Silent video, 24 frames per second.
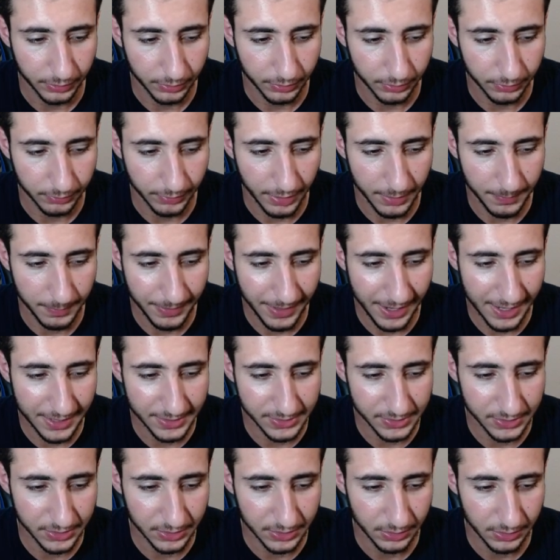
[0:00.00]
Great
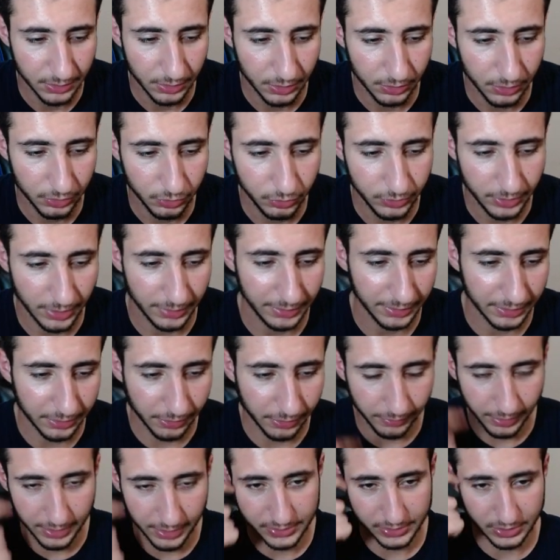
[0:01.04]
pass to Yannick
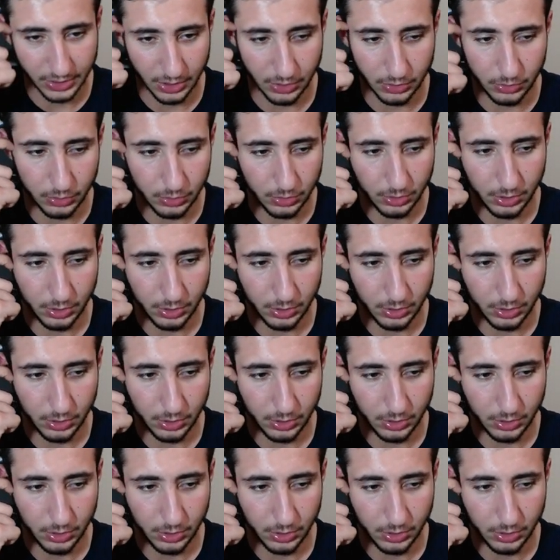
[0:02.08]
Carrasco.